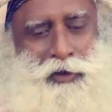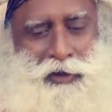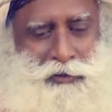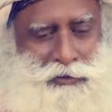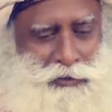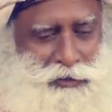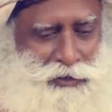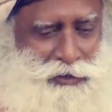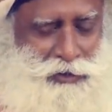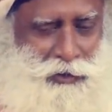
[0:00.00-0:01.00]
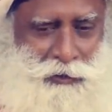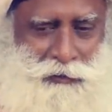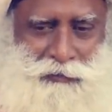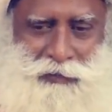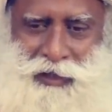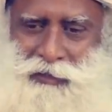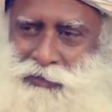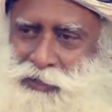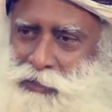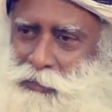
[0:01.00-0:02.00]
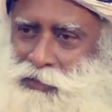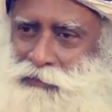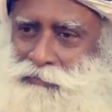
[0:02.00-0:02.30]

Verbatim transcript: what are you doing in this hole? Why are you screaming?